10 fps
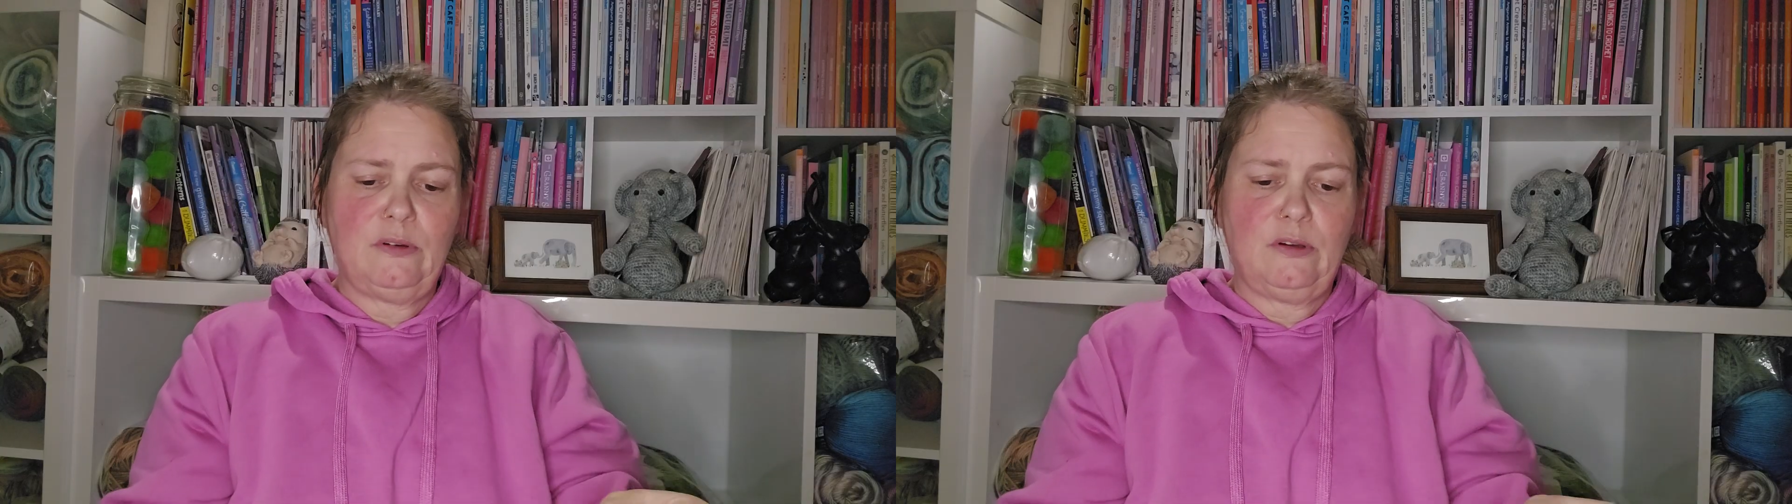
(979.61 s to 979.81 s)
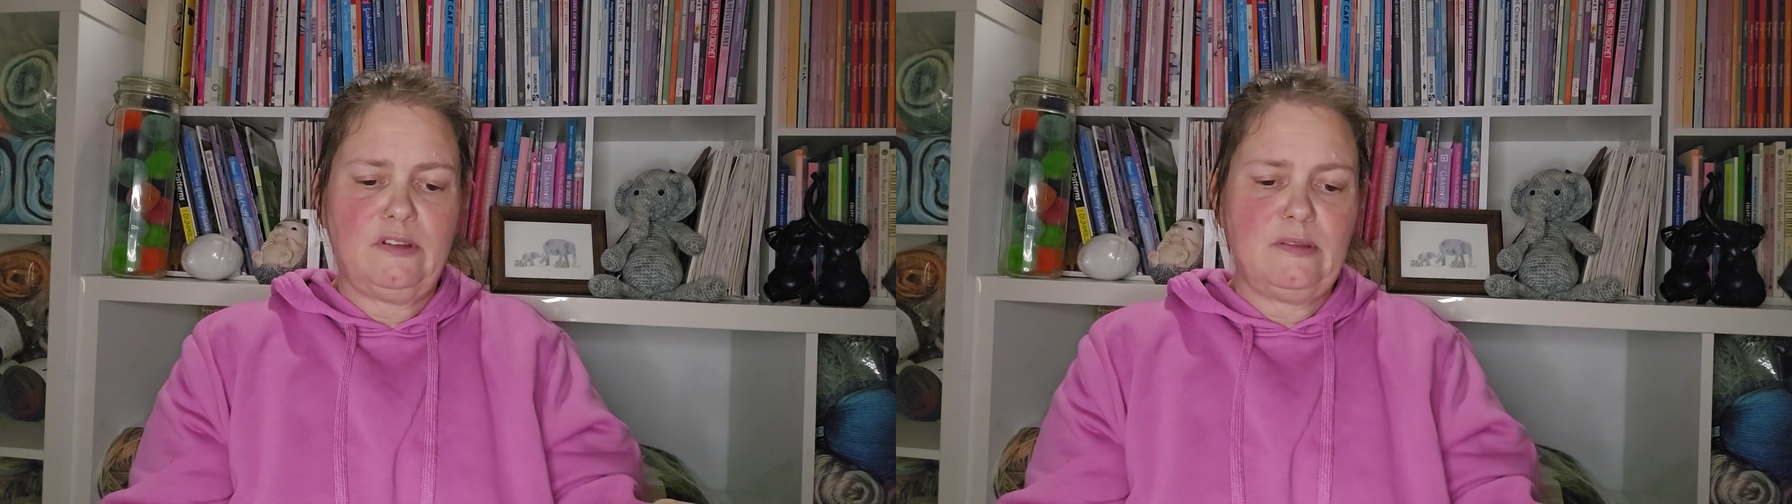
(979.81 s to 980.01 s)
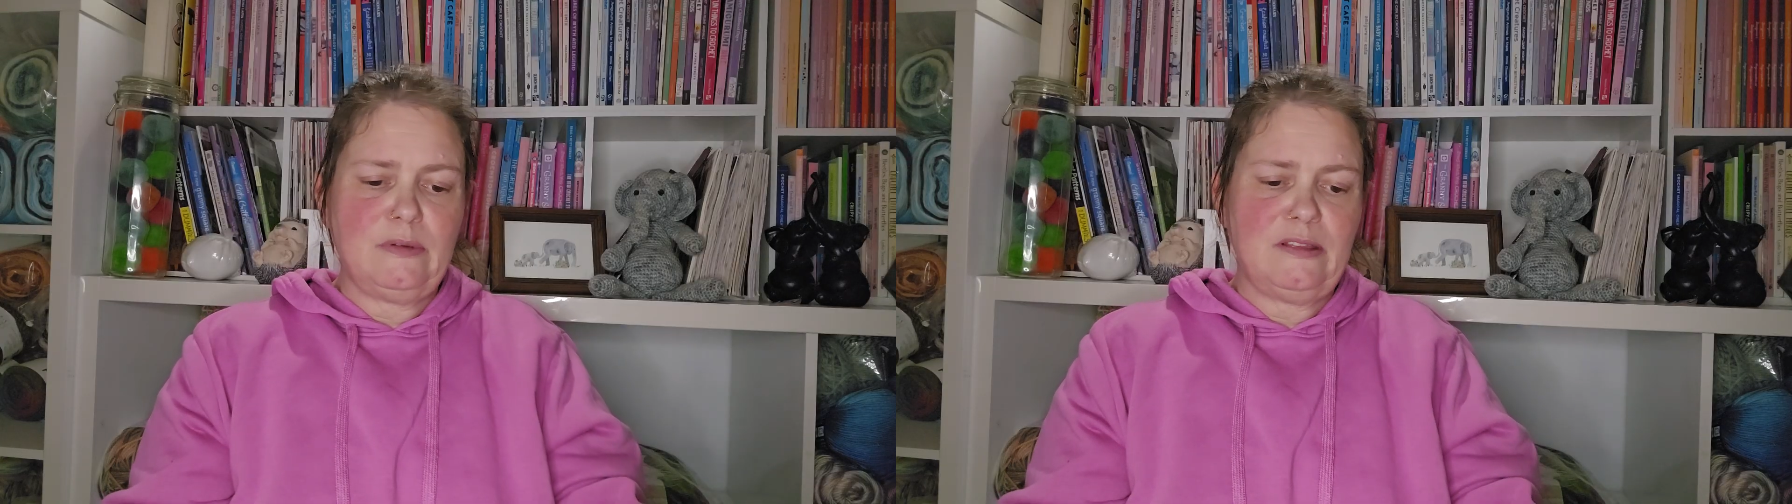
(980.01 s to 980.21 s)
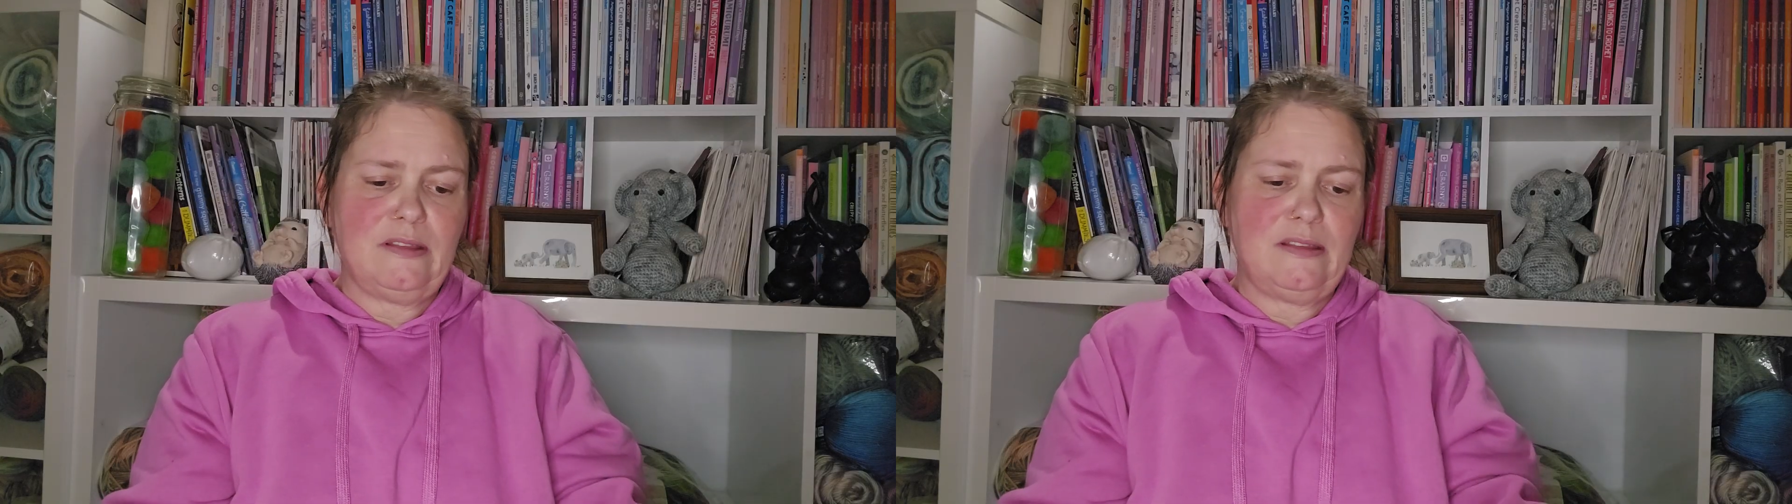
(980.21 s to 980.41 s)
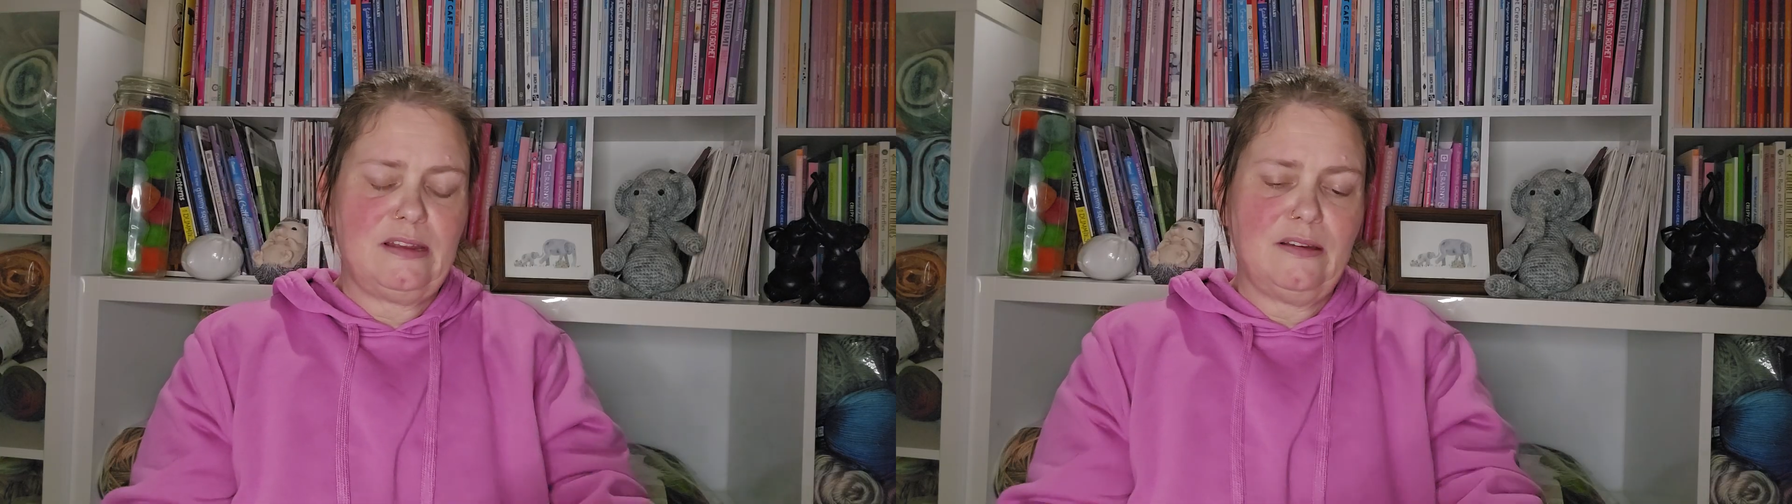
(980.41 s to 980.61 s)
for Christmas
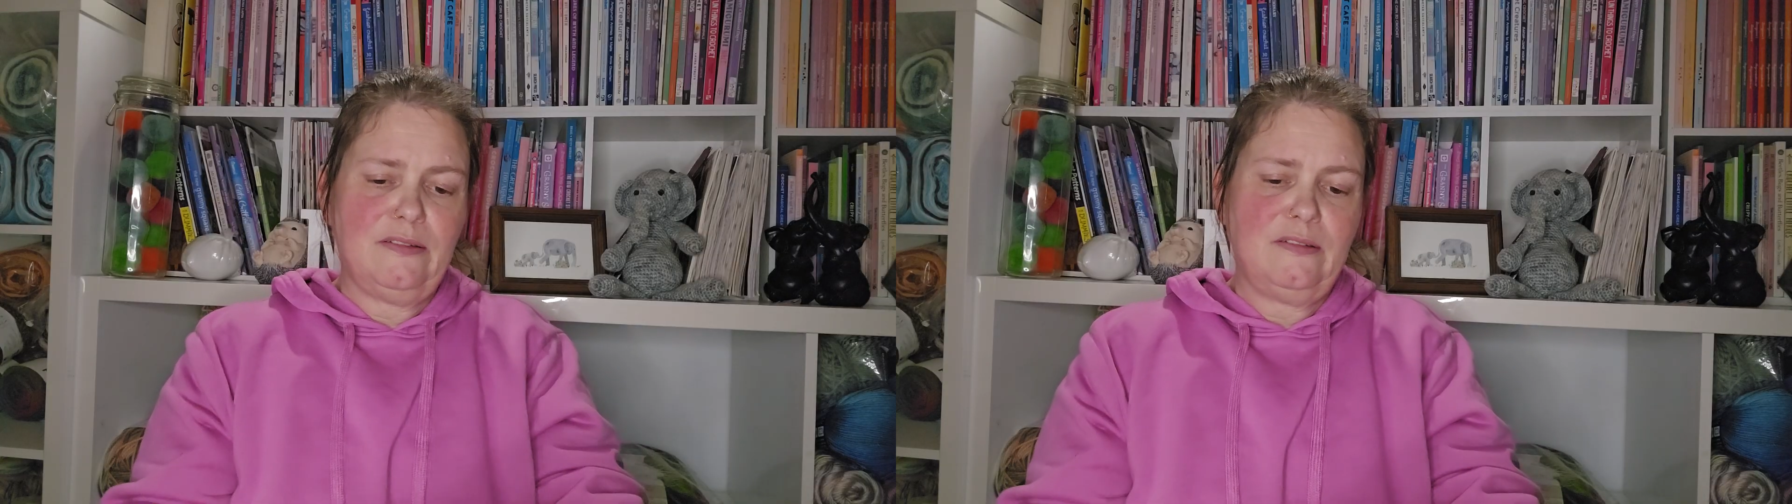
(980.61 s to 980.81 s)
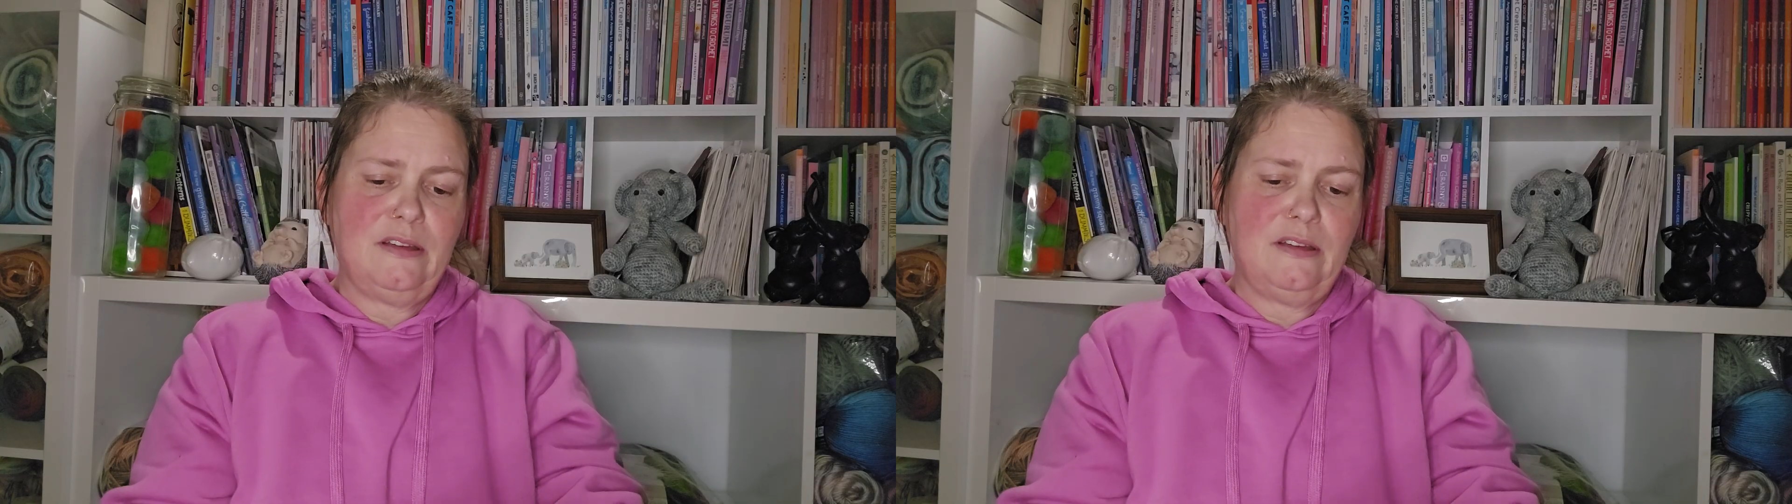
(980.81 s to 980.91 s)
and stuff.